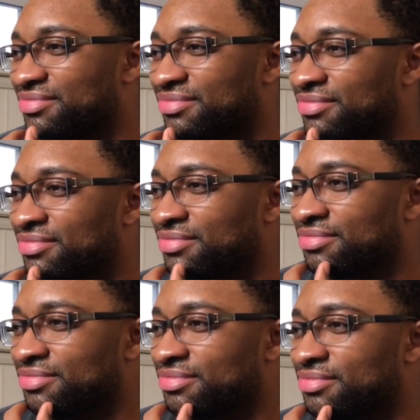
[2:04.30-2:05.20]
said cut
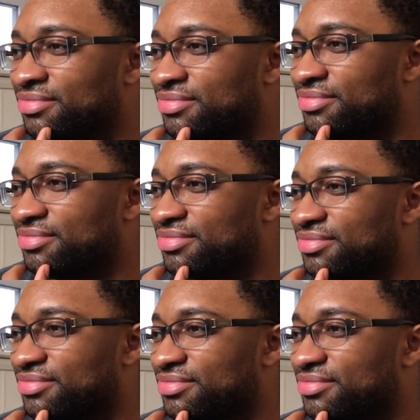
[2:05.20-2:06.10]
me some
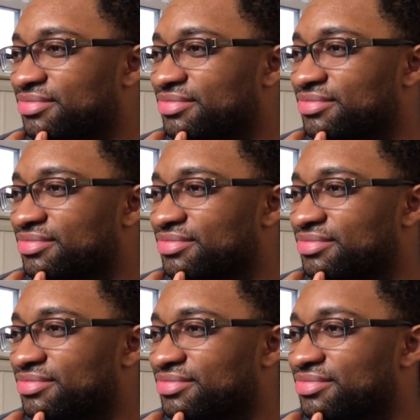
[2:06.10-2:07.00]
sausages.
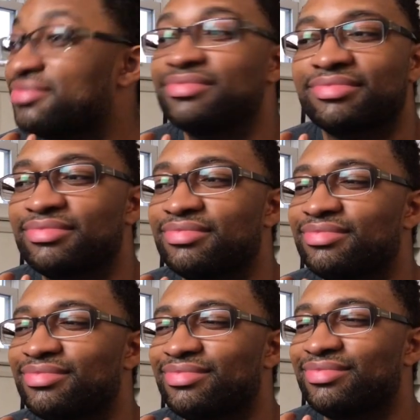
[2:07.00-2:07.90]
Oh,
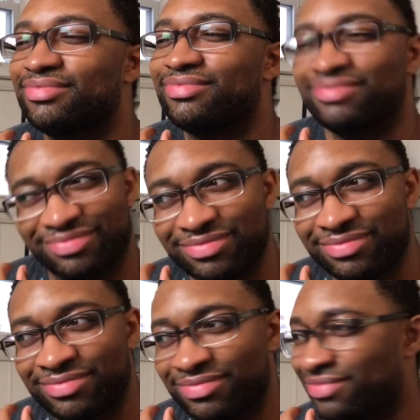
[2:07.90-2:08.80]
we
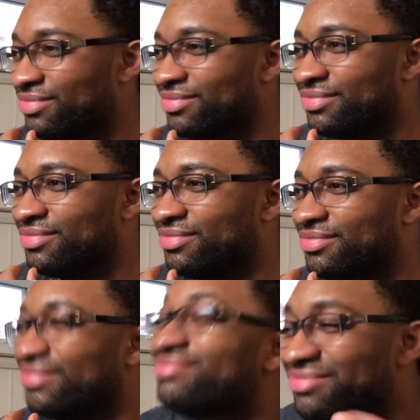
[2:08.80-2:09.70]
have sausages?
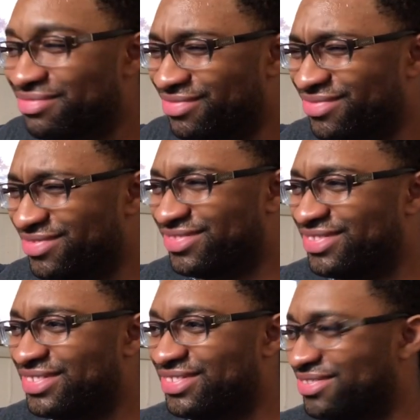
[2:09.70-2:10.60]
You have
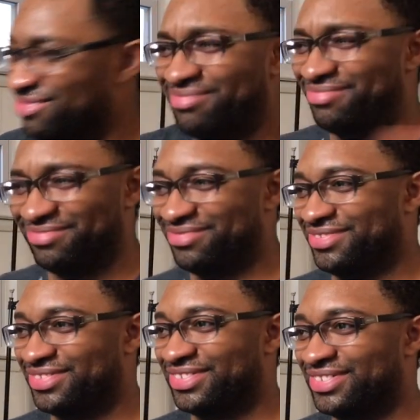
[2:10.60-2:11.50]
hostages? Well, I
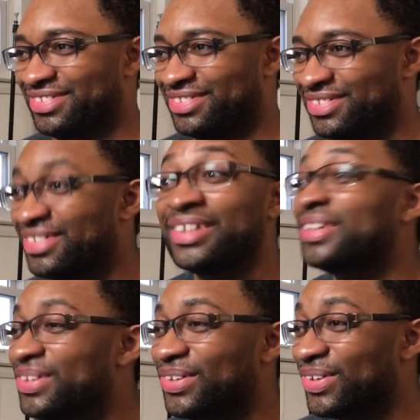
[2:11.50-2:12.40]
had. There goes
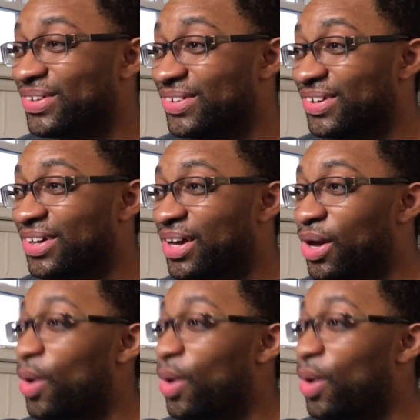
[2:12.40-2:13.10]
our ransom money.